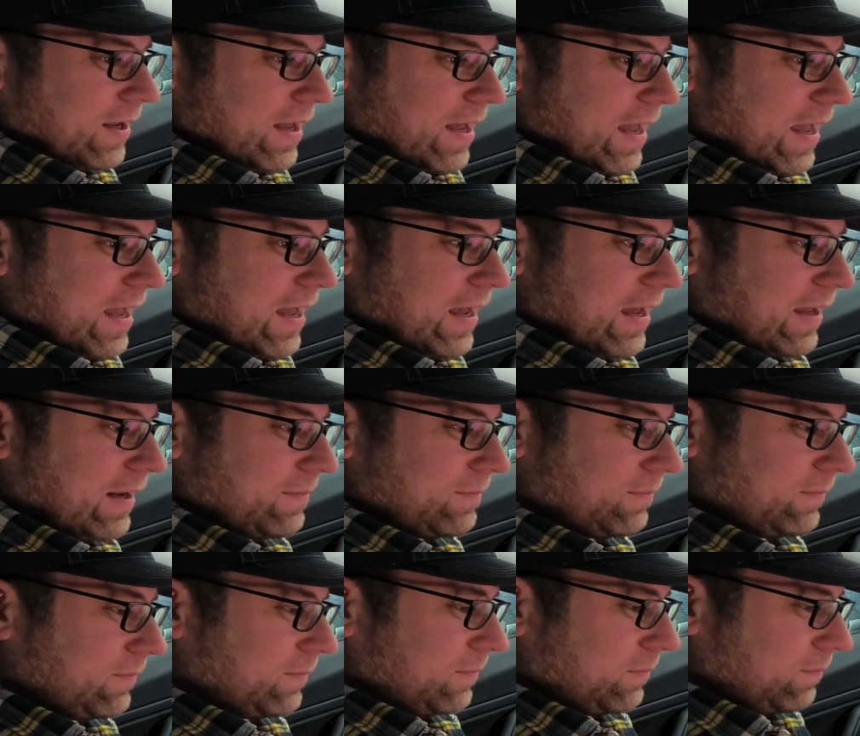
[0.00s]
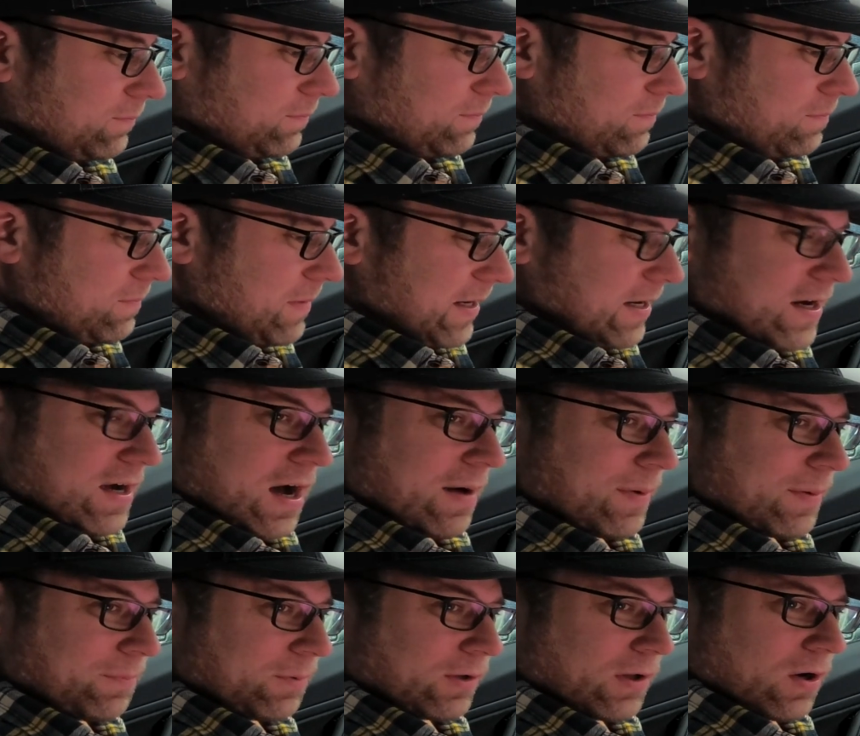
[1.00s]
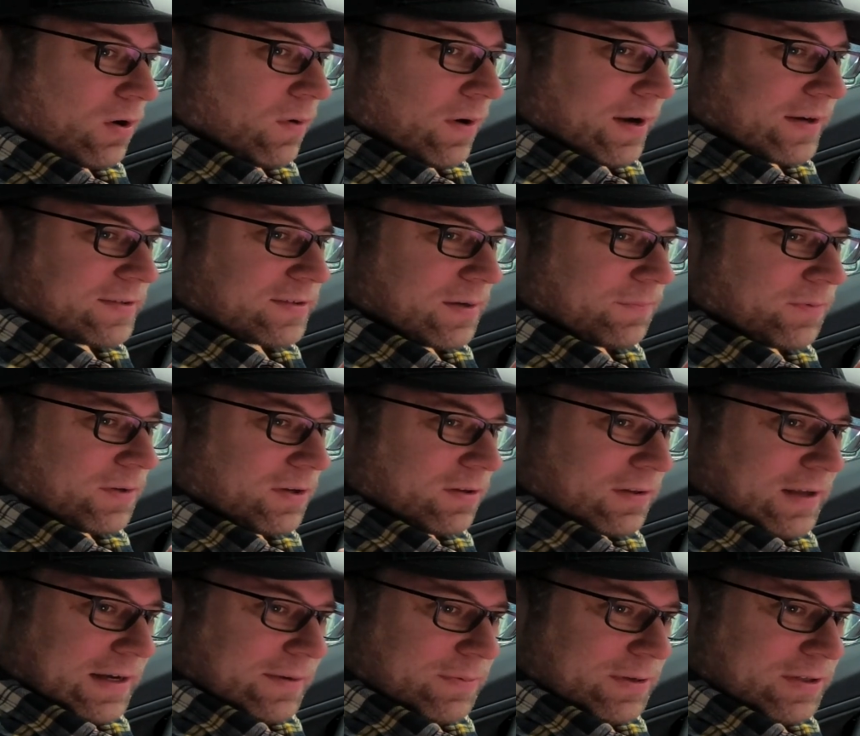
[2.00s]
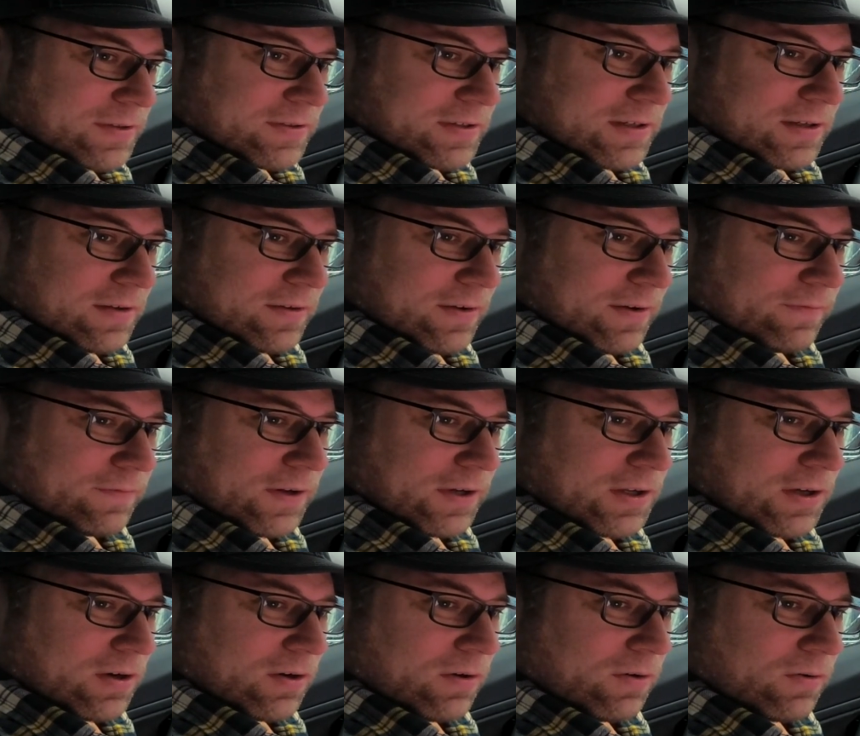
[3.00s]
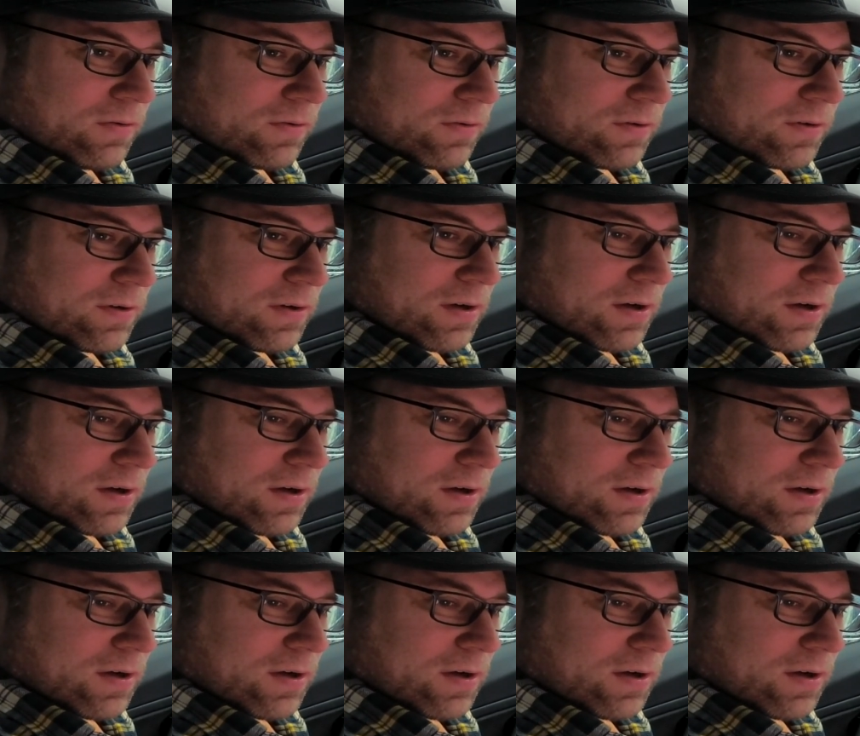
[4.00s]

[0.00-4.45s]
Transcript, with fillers: and make a comment below on something you'd like me to see a video